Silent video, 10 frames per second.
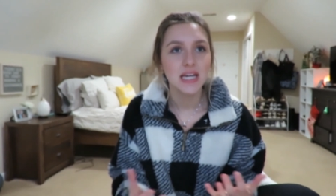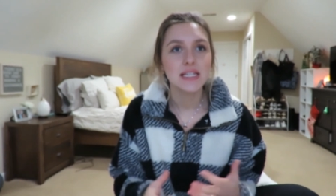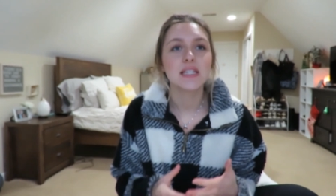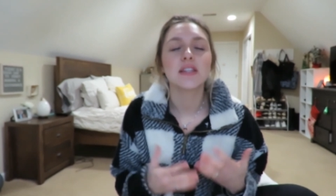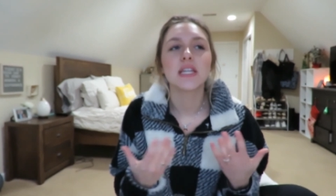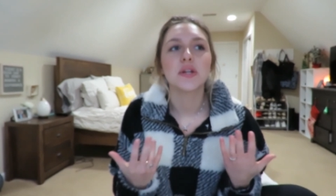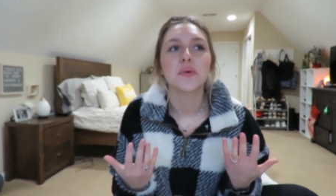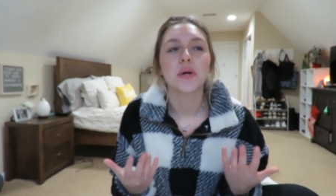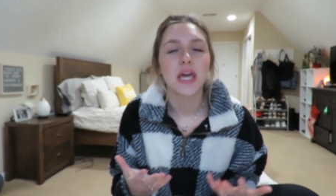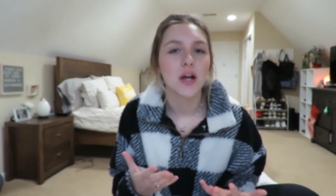it's not that I
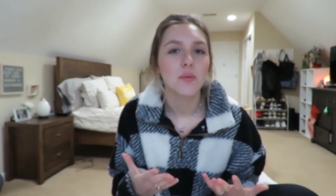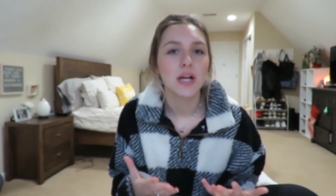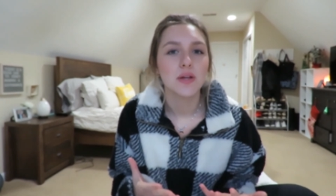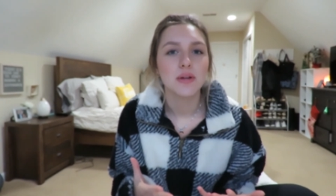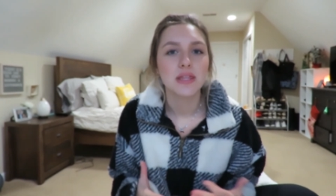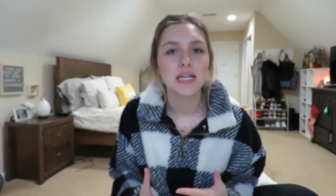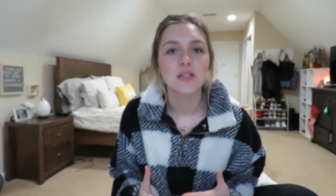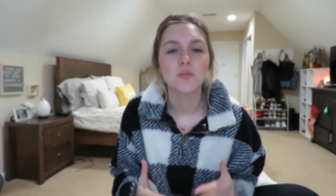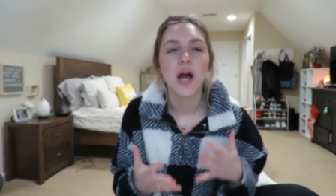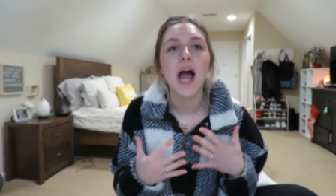don't care what anyone
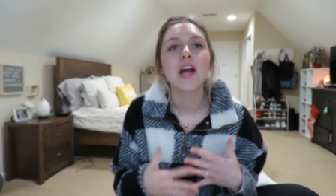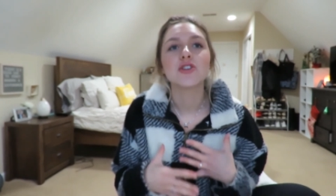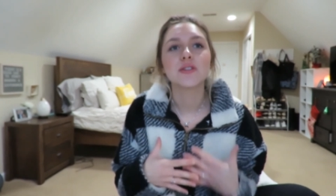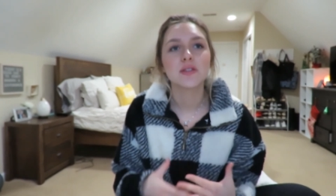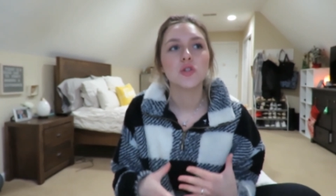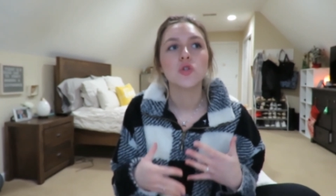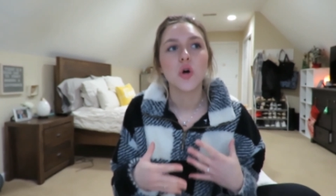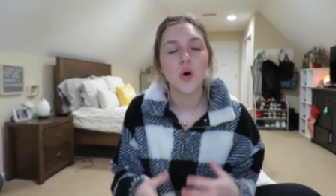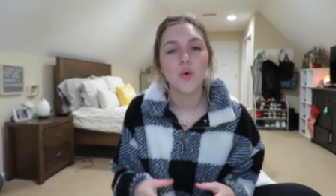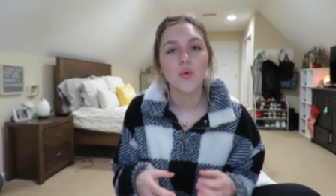thinks, but I just
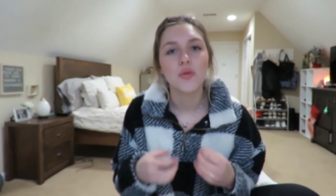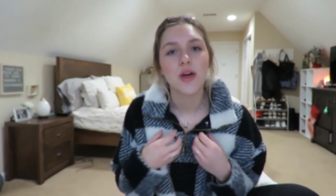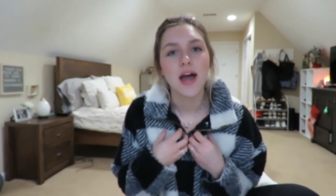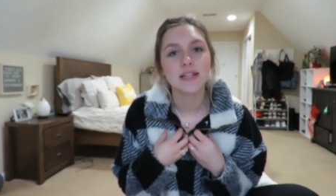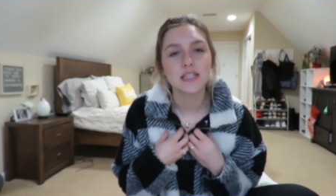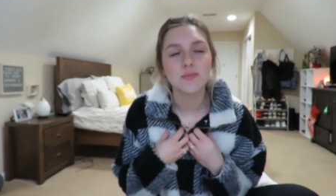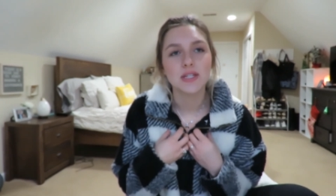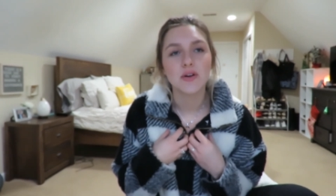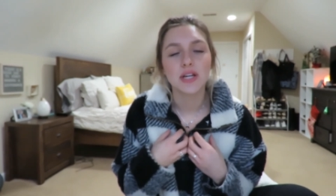know that deep down